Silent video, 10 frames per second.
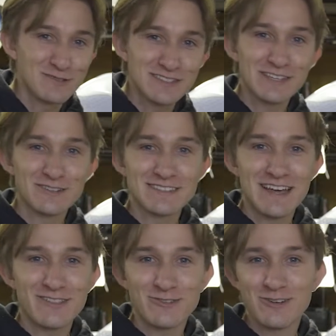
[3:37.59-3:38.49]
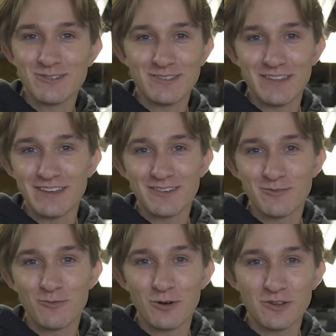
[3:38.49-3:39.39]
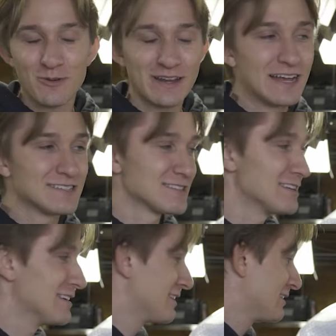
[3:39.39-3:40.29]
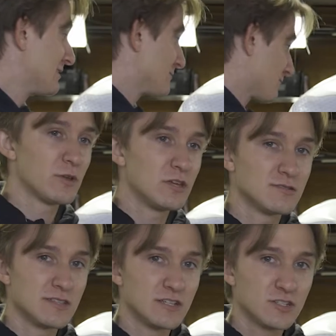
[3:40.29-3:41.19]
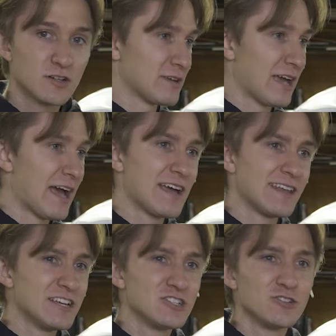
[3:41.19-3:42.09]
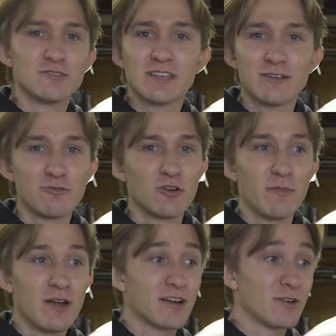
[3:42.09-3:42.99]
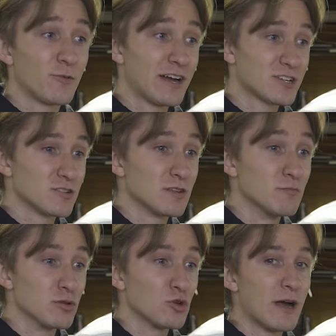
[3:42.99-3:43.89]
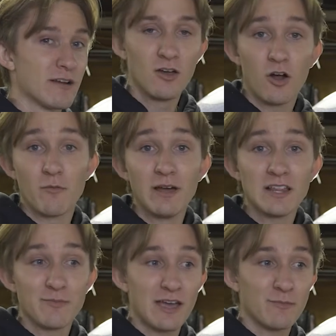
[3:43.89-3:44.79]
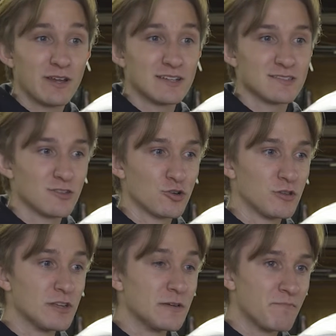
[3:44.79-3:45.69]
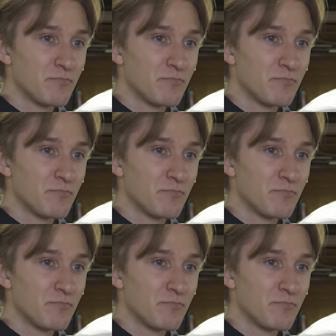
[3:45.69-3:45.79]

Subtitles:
Skittles down the road, and they worked quite nicely. The bodywork that we used this year, we had issues like at Road America. We actually blew out our belly pan because literally